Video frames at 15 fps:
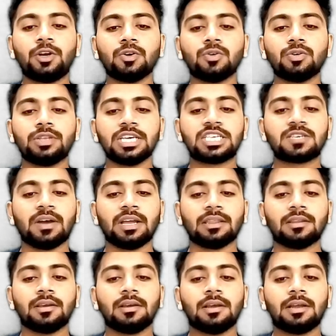This one.
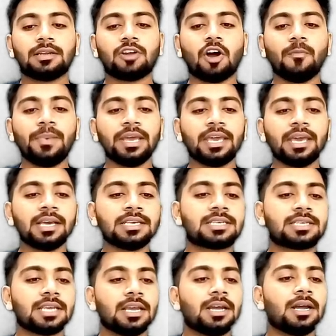Topic is
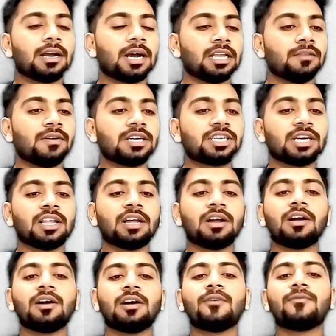conversion
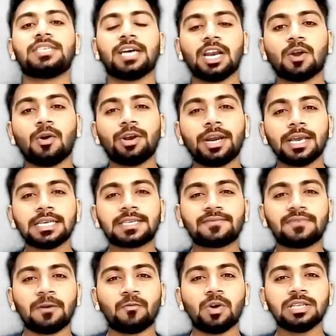of physical quantities
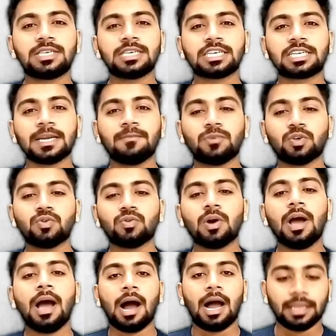from one system to
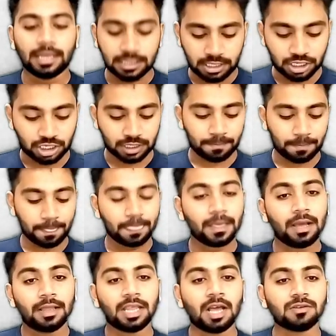other system.
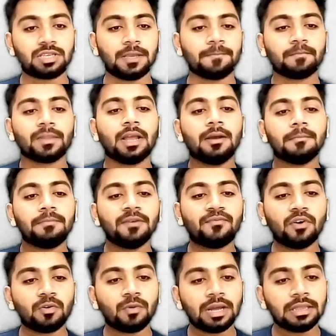Now
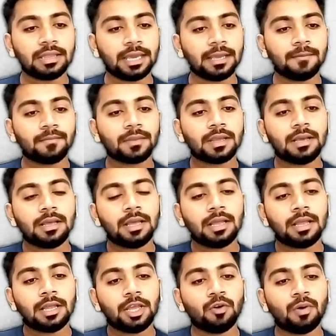before one thing,
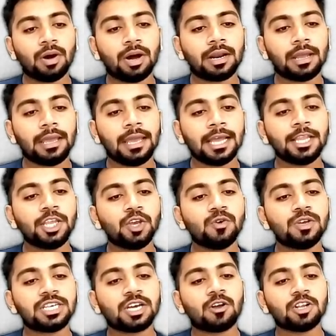your Nu
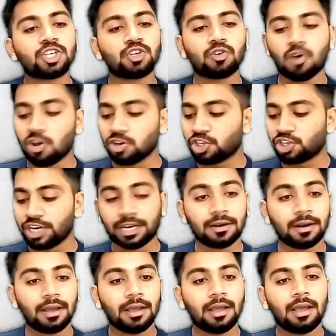is equals to constant.
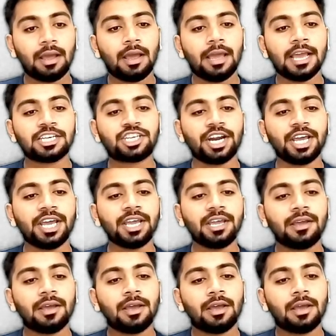
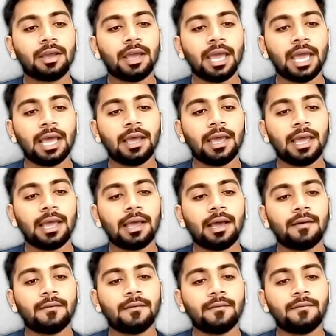Yesterday
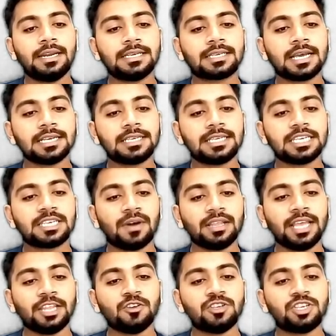we discussed this one.
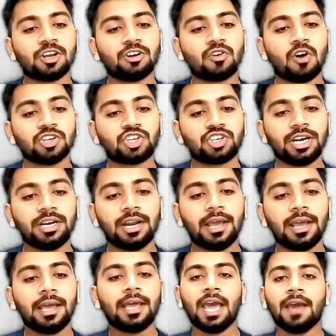Nu is equal to constant.
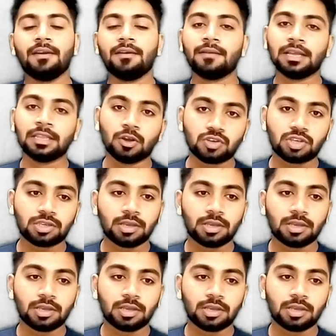Everyone knows